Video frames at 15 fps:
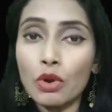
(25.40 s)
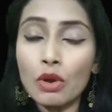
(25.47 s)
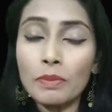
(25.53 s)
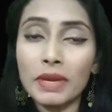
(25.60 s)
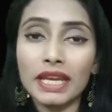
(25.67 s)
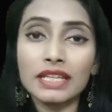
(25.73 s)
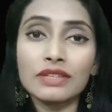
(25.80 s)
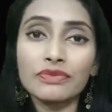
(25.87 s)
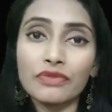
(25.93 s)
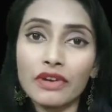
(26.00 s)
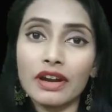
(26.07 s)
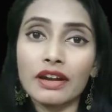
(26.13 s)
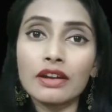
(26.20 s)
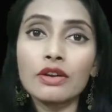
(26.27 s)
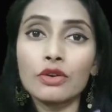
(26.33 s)
Pro means
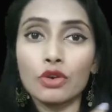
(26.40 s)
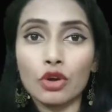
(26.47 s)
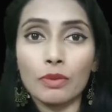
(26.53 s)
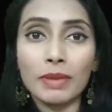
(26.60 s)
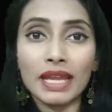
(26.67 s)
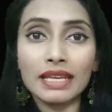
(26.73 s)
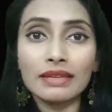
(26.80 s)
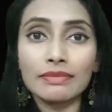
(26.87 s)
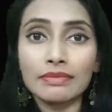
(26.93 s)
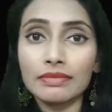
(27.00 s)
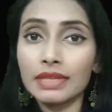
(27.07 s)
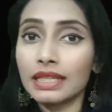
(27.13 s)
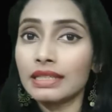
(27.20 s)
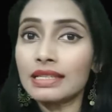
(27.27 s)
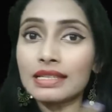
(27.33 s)
for, nomen
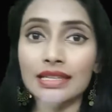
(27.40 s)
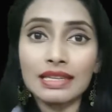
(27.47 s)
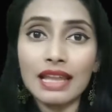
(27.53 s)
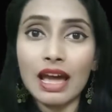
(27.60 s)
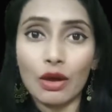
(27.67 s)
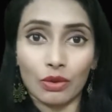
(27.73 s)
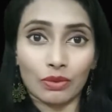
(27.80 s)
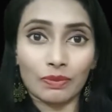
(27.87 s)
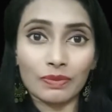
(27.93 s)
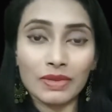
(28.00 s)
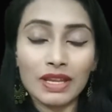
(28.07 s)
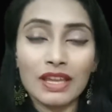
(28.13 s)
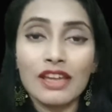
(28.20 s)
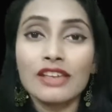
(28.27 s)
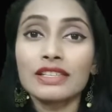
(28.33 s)
means noun.
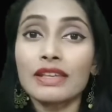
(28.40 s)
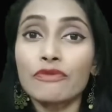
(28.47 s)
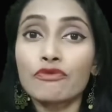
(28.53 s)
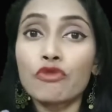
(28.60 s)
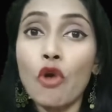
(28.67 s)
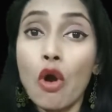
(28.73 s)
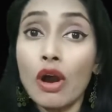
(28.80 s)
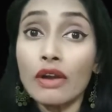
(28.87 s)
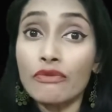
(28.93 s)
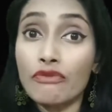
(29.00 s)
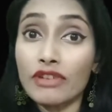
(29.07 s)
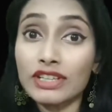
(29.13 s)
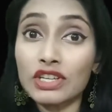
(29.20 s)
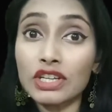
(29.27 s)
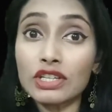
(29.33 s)
So, a
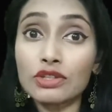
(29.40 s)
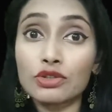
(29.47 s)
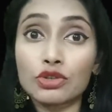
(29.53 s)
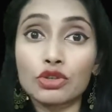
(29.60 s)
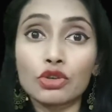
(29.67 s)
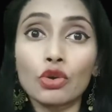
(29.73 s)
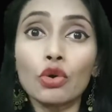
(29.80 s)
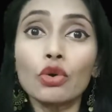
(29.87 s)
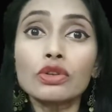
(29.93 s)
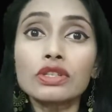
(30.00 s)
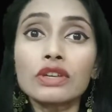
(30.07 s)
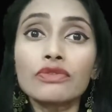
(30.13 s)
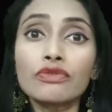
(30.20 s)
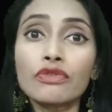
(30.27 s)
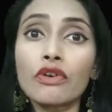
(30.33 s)
word which is
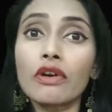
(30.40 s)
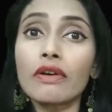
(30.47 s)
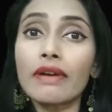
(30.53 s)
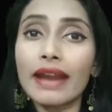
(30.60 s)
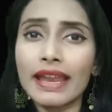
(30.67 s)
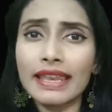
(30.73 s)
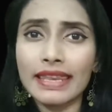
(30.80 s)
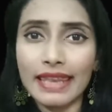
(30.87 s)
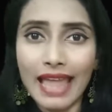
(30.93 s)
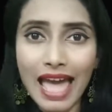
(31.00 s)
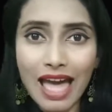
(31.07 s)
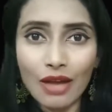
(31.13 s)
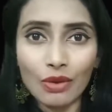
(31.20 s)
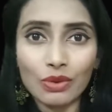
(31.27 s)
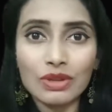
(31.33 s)
used for a
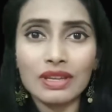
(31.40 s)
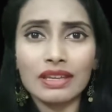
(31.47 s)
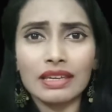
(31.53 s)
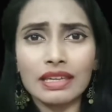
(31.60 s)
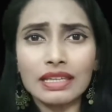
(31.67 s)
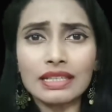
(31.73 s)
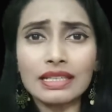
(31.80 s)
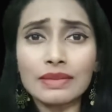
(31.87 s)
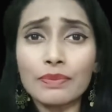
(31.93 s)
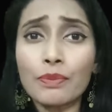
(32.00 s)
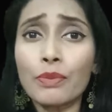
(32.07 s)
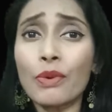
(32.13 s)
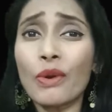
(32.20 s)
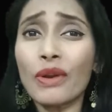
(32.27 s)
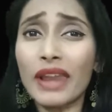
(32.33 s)
noun
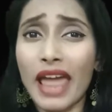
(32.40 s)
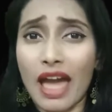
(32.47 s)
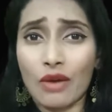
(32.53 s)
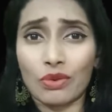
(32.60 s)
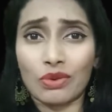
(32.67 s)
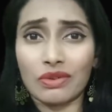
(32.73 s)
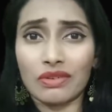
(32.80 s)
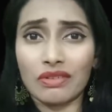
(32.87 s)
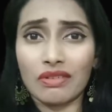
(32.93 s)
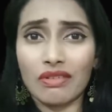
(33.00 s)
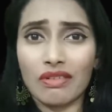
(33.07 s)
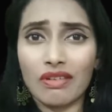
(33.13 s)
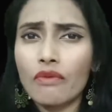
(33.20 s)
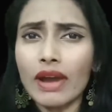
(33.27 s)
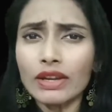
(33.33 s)
is pronoun.
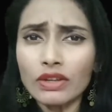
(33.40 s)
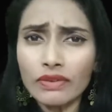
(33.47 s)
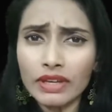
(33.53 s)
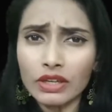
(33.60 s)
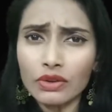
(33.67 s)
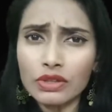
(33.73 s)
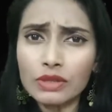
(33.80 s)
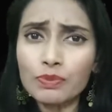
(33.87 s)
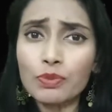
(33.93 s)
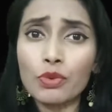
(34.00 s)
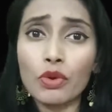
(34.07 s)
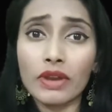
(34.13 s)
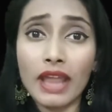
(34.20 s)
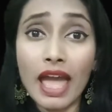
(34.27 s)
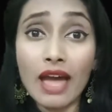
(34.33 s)
Why do we use
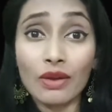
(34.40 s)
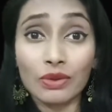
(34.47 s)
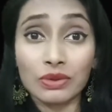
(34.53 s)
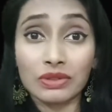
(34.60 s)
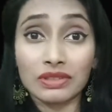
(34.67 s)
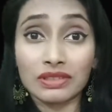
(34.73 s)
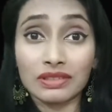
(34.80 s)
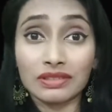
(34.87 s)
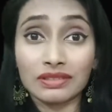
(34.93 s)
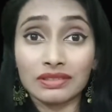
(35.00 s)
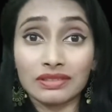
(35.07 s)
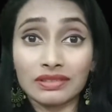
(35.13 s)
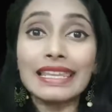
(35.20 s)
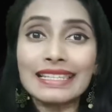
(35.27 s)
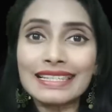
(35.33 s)
pronoun?
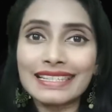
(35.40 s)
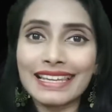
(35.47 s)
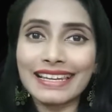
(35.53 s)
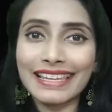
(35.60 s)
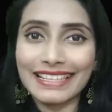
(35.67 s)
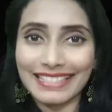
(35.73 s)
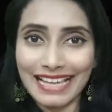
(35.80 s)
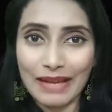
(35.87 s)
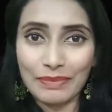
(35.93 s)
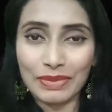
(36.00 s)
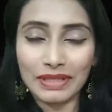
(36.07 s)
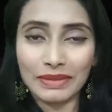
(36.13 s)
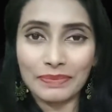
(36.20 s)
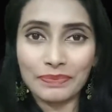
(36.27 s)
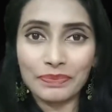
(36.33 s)
Let's see an
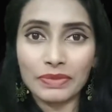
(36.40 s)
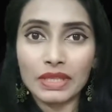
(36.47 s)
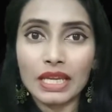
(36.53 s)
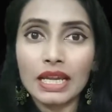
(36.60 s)
example.